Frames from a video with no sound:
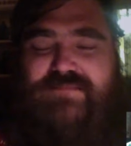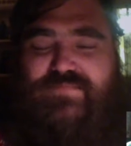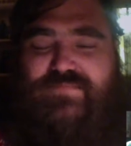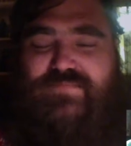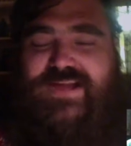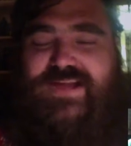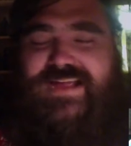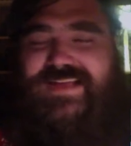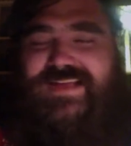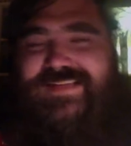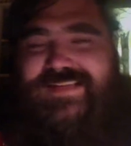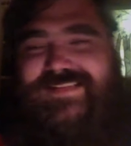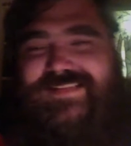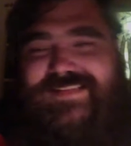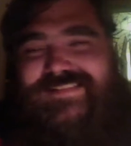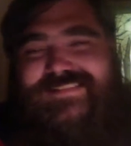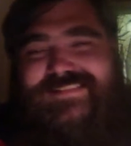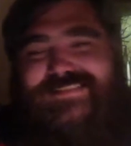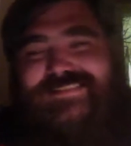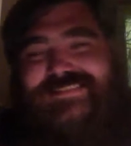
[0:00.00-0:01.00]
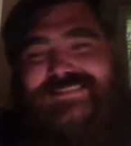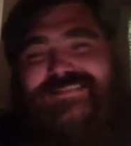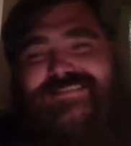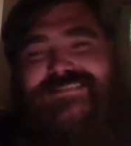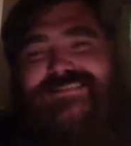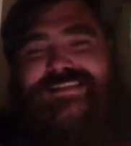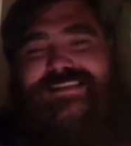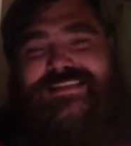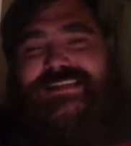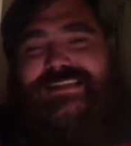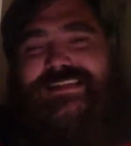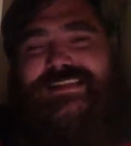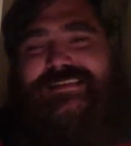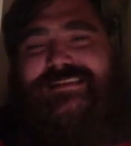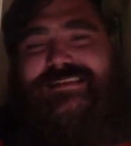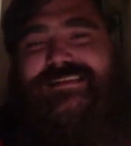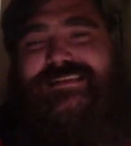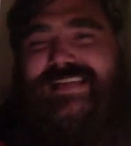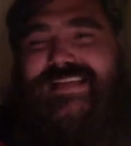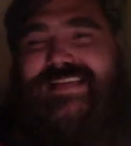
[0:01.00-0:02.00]
Branagh. Like,
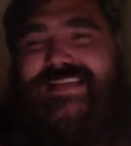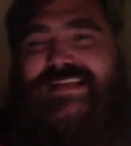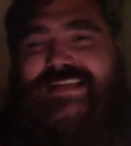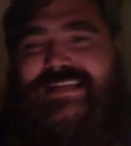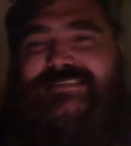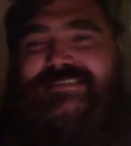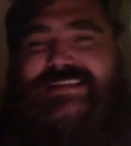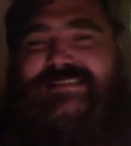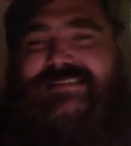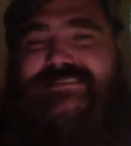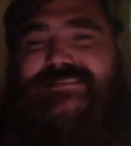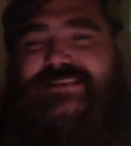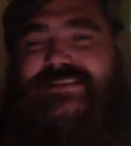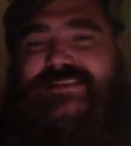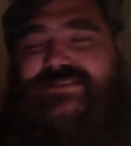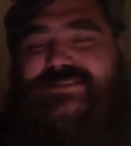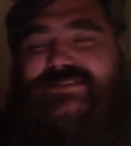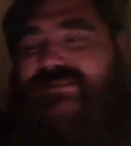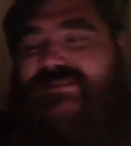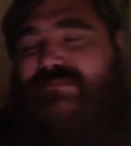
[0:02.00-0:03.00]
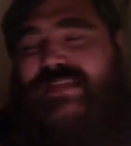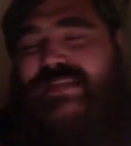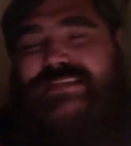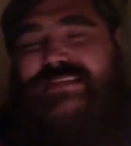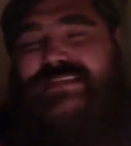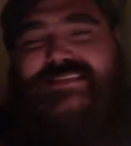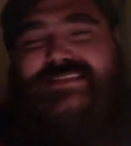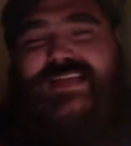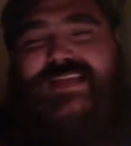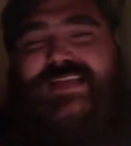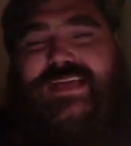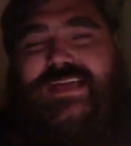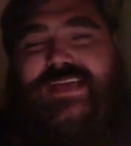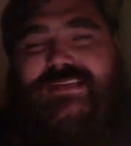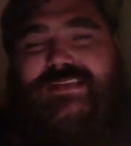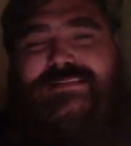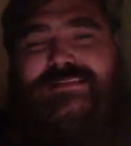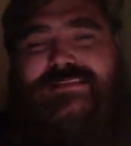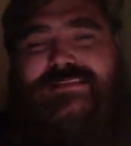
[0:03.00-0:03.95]
that guy's got such an amazing head.